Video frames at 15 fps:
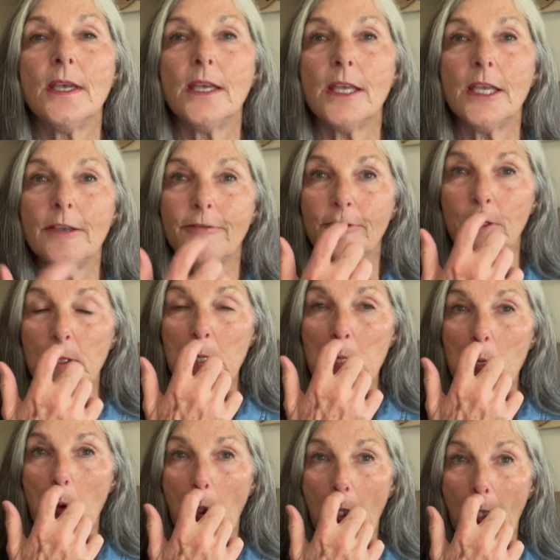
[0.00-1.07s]
If
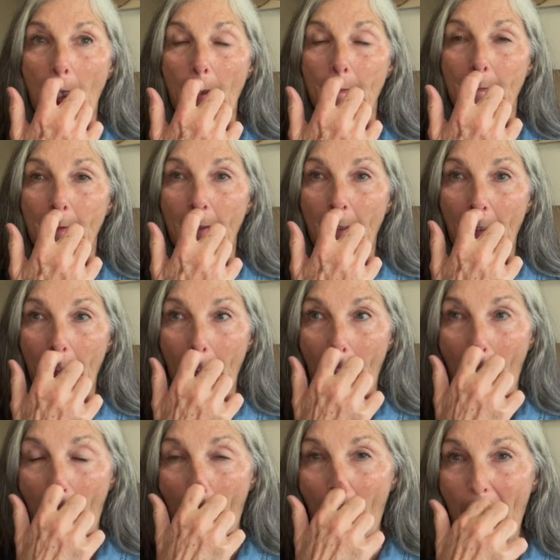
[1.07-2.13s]
you um,
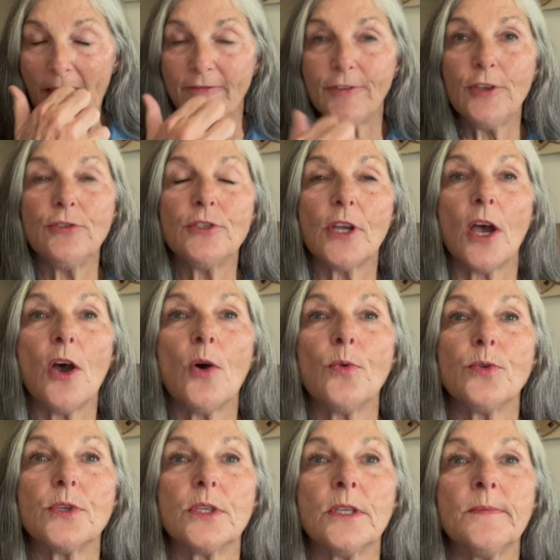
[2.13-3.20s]
if you
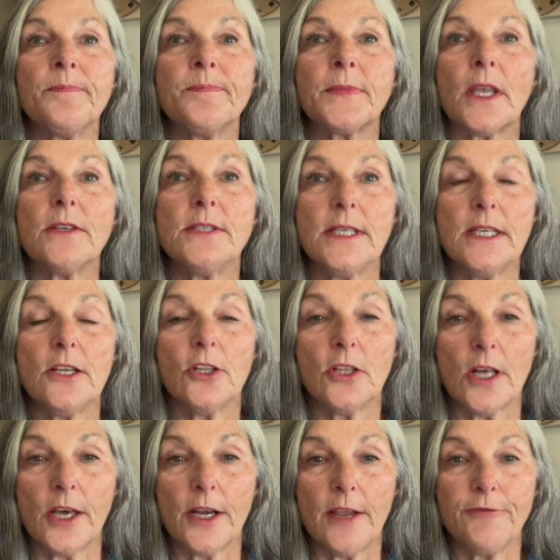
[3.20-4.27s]
don't
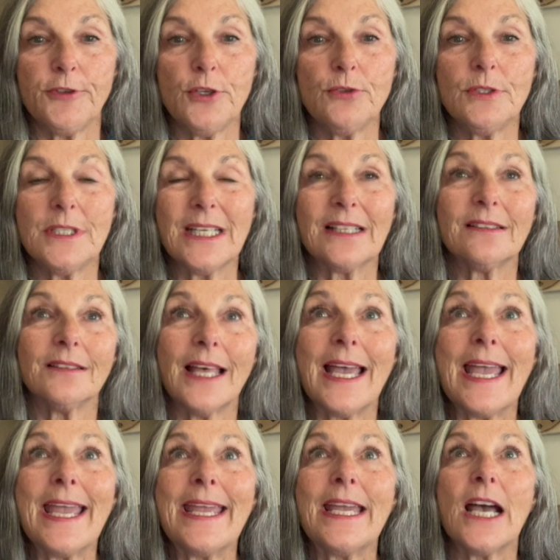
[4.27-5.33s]
declutter, if you
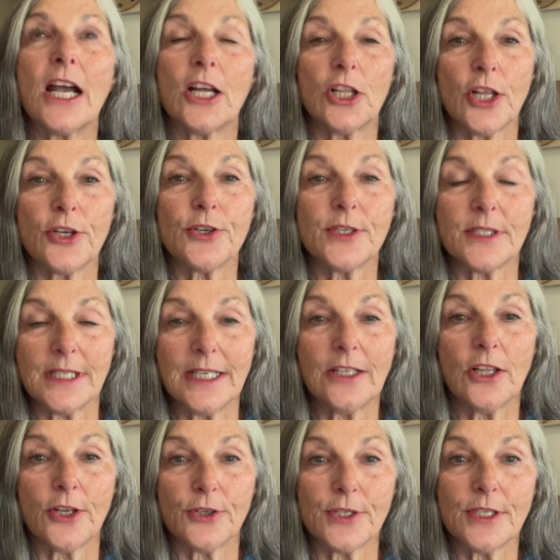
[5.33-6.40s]
delay a clutter
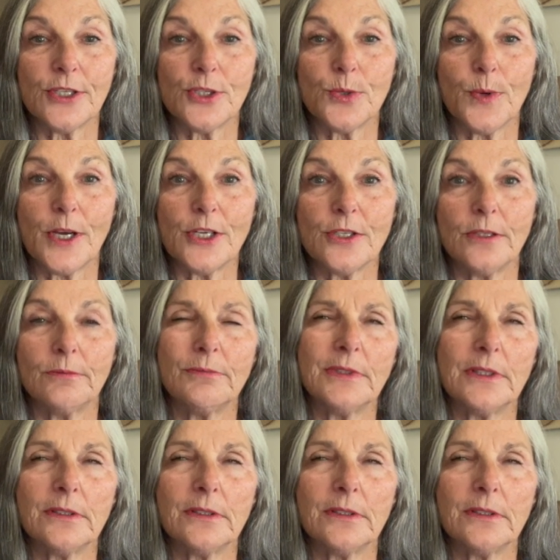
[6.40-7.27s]
declutter situation,